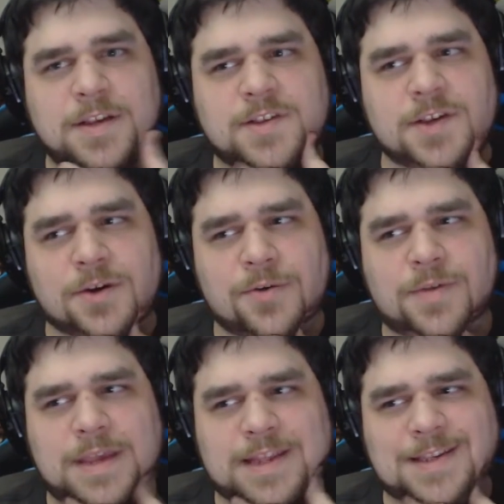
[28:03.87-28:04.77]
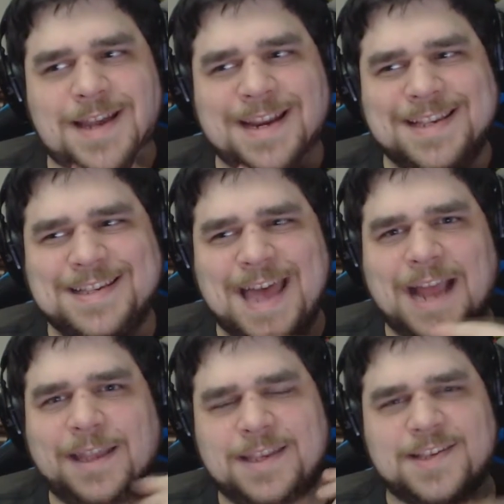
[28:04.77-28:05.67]
So it's not
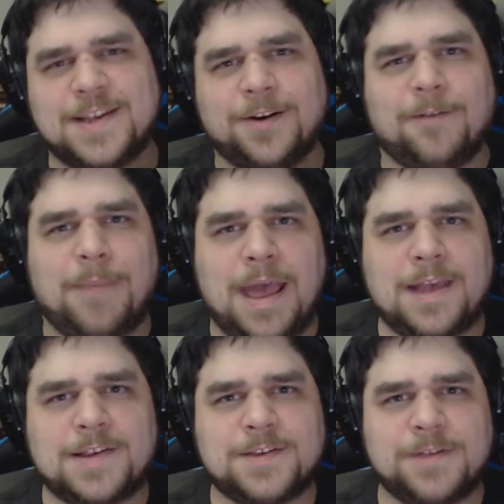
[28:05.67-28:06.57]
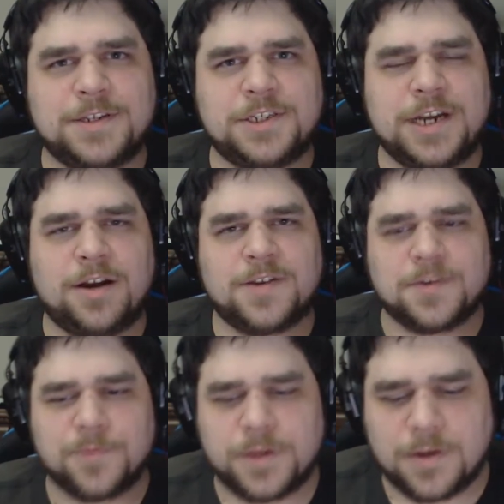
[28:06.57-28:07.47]
exactly center of mass for this chair. So
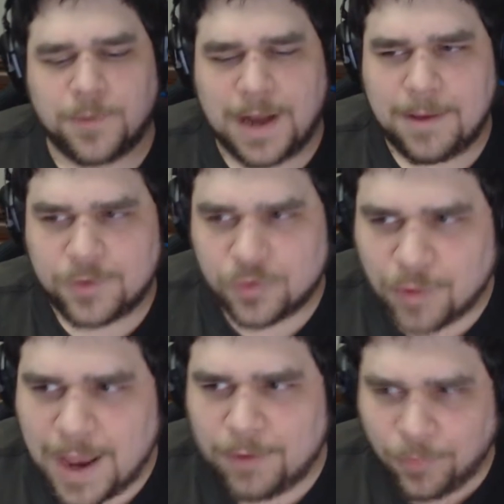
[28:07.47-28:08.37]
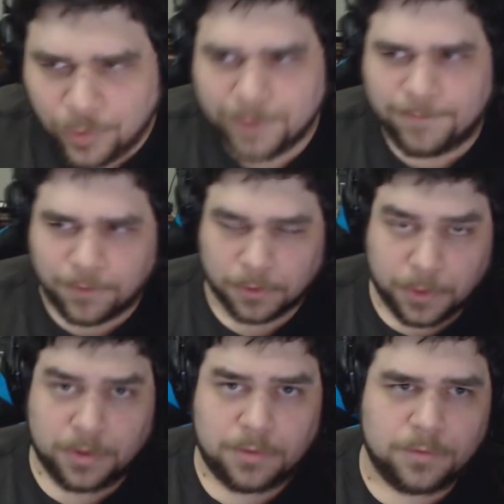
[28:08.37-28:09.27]
when I tried rolling
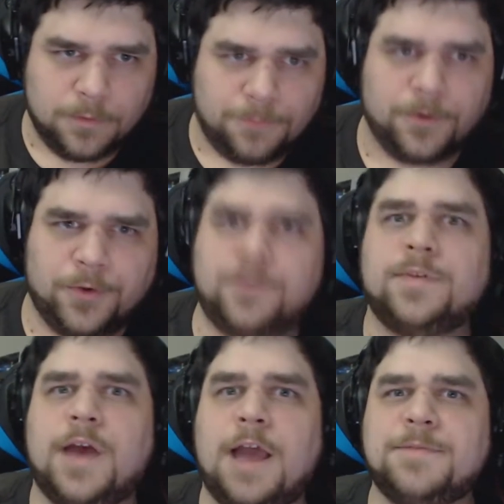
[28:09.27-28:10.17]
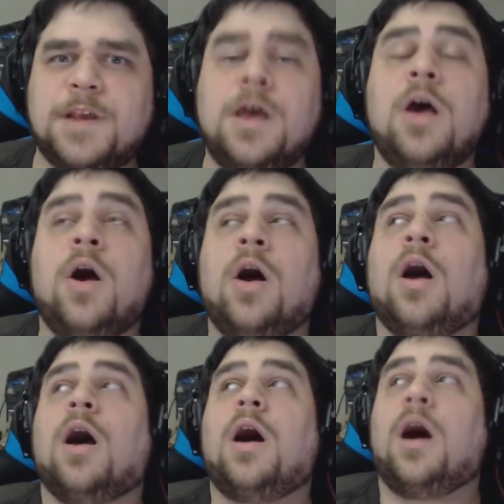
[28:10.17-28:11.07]
forward the first few times,
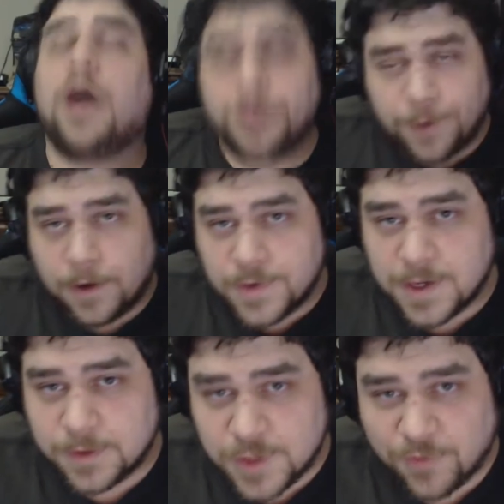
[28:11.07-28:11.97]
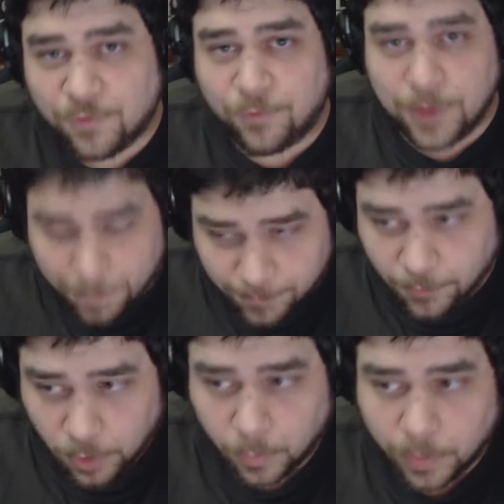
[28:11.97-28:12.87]
I thought I was going to just flip
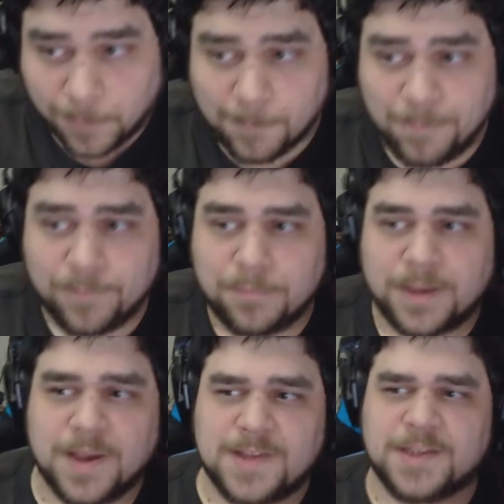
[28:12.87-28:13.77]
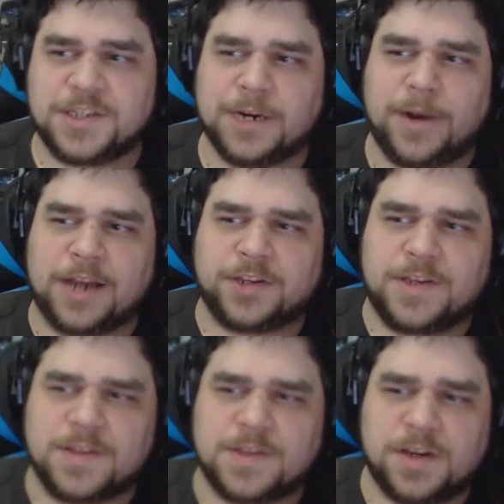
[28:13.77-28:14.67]
forward because the chair would
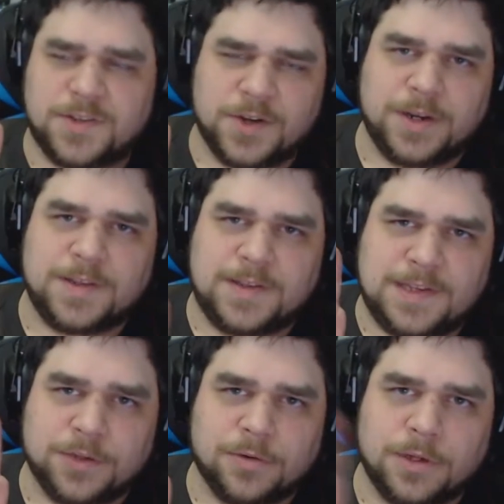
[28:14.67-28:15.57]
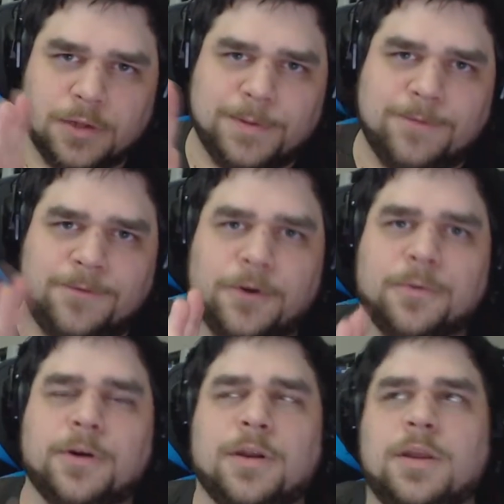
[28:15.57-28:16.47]
actually started to tilt a little bit forward.